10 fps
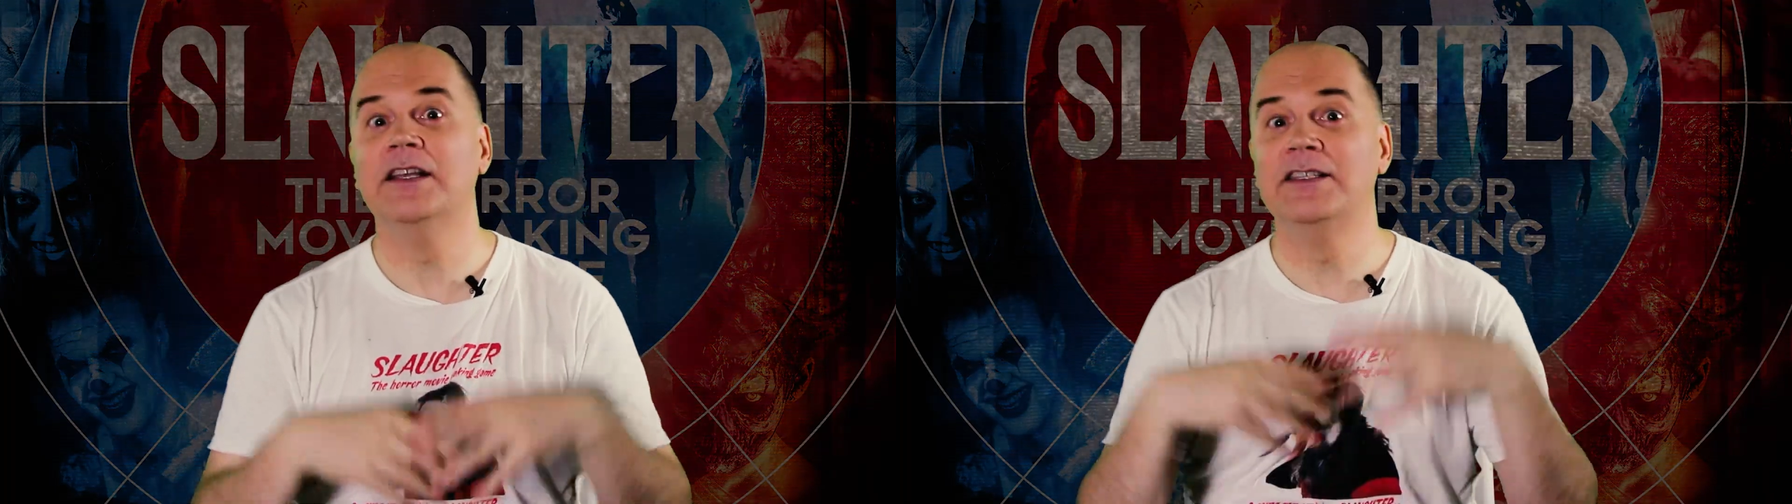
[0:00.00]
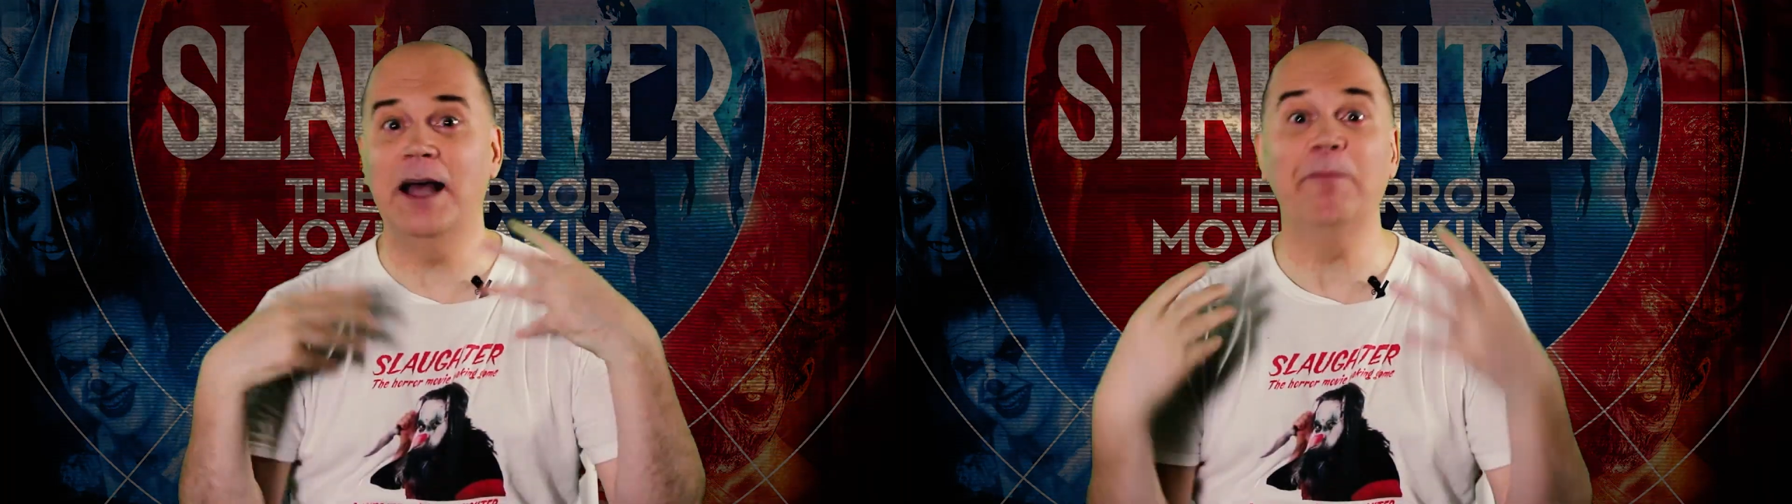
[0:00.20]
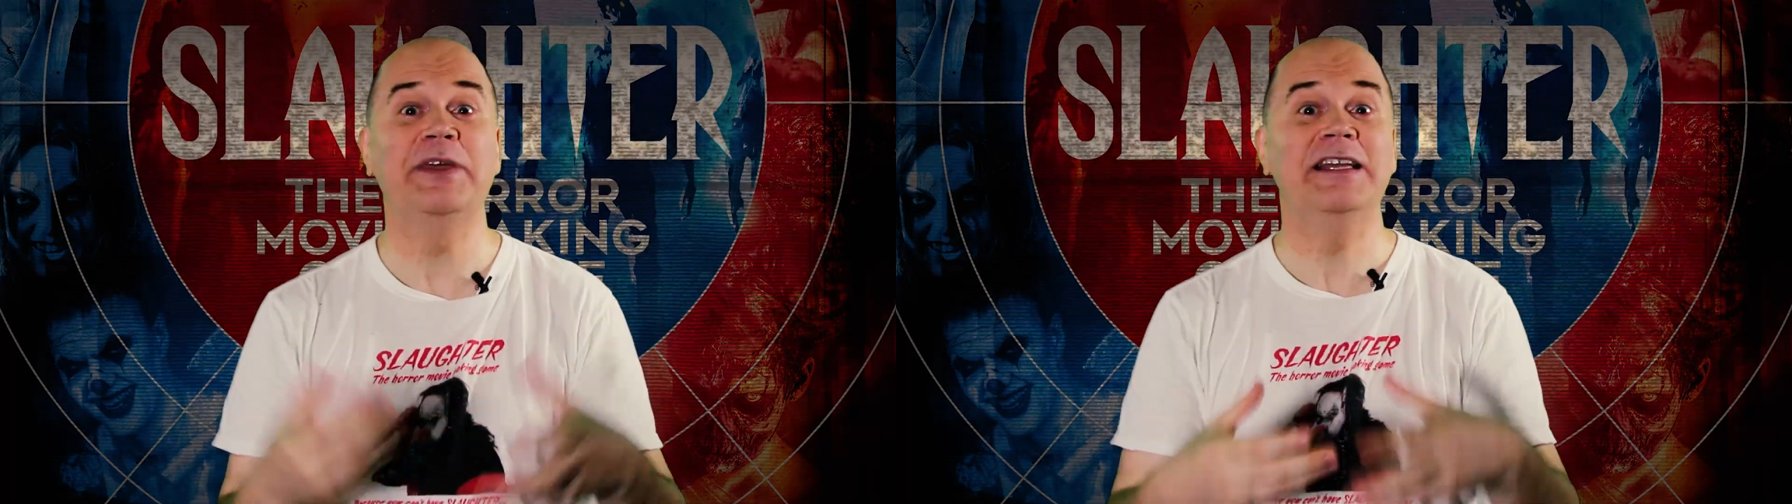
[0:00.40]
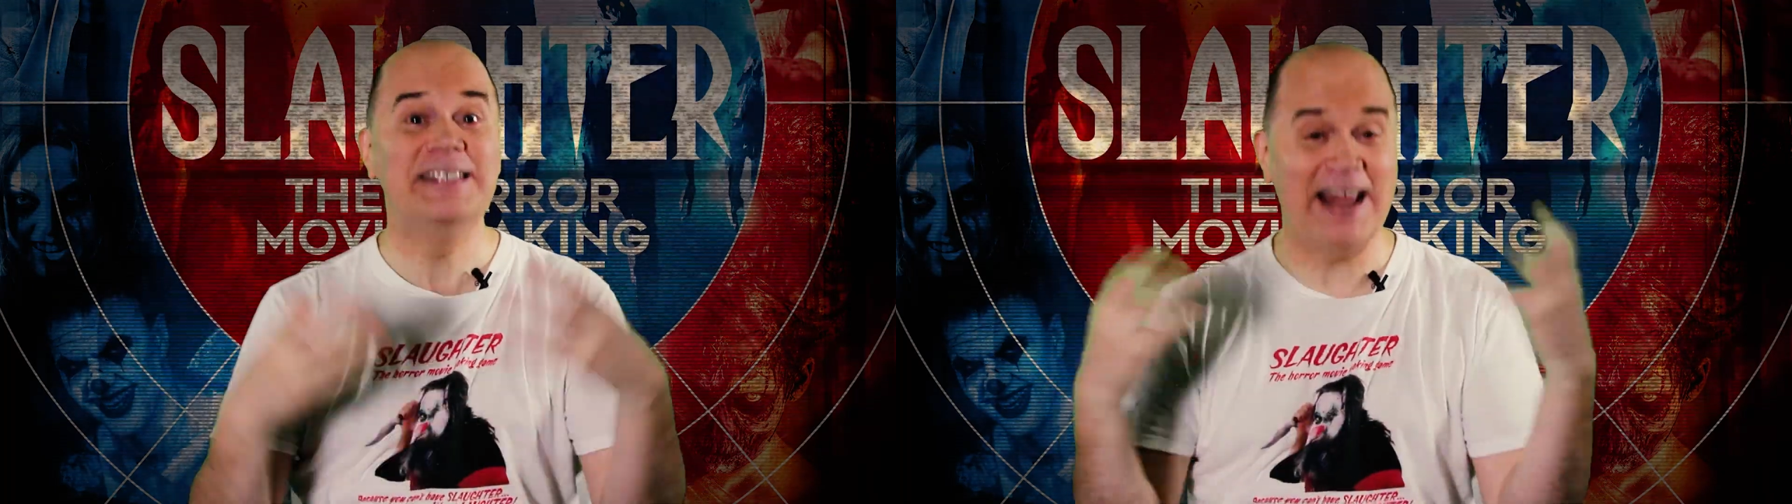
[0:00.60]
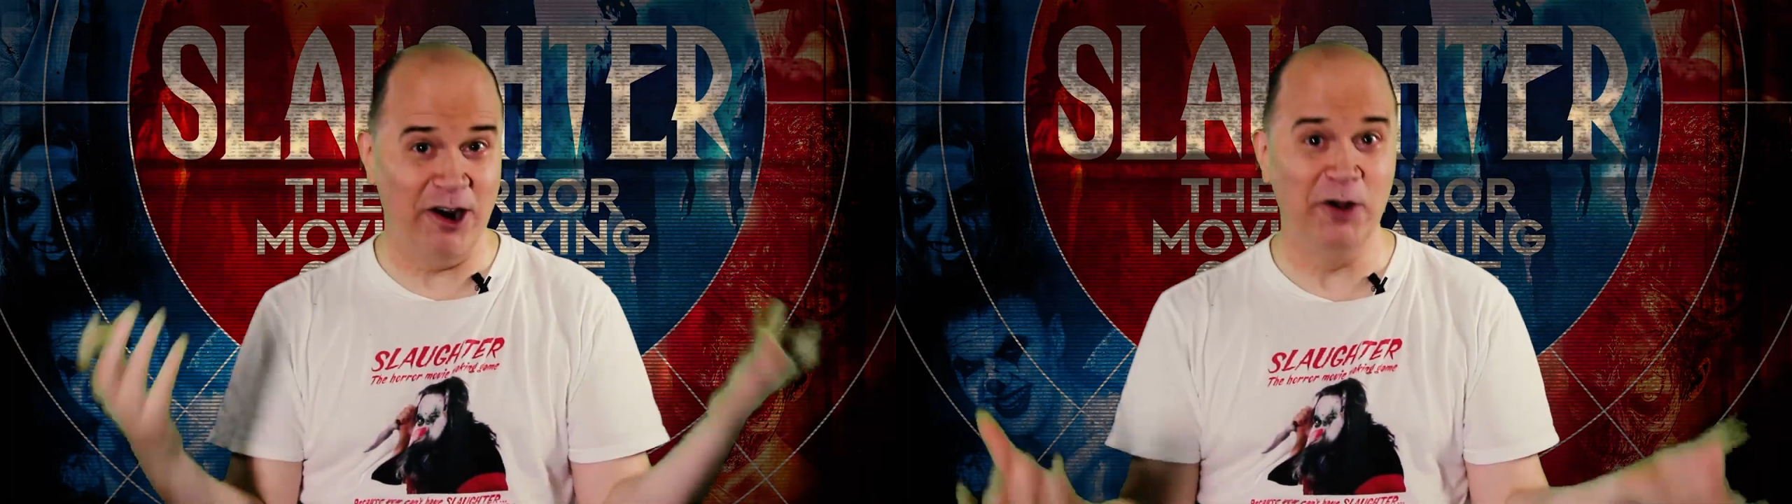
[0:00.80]
something
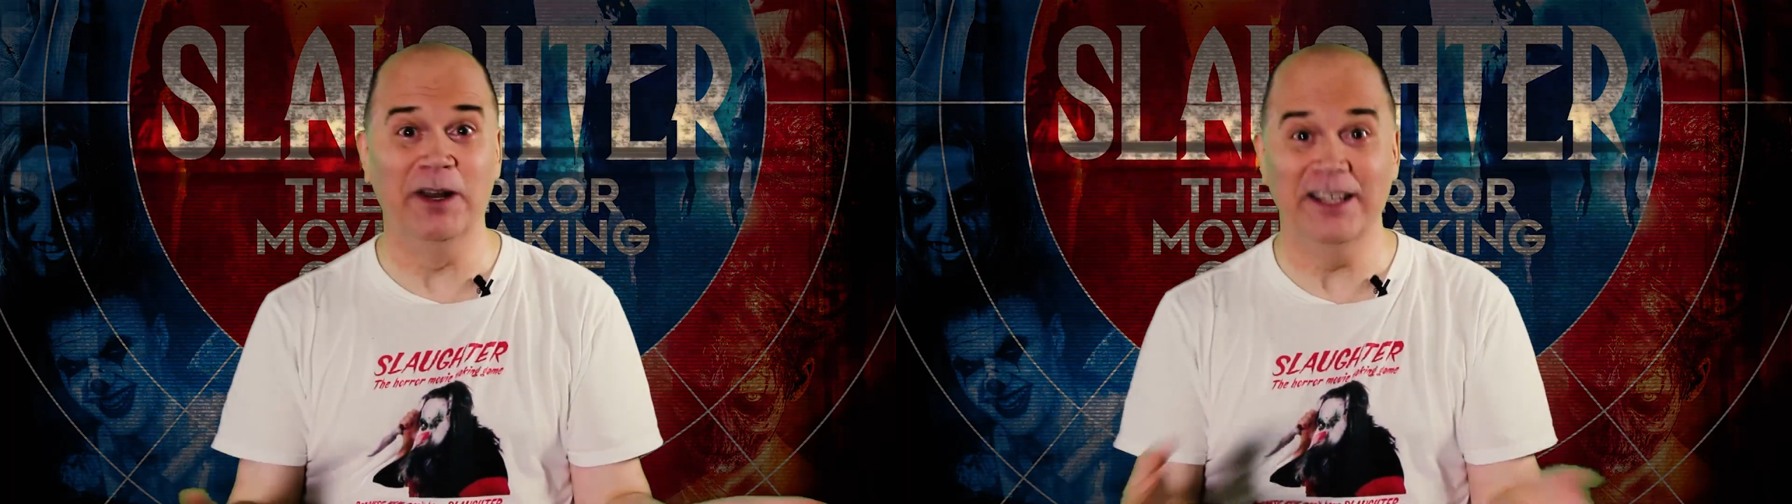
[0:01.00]
terrible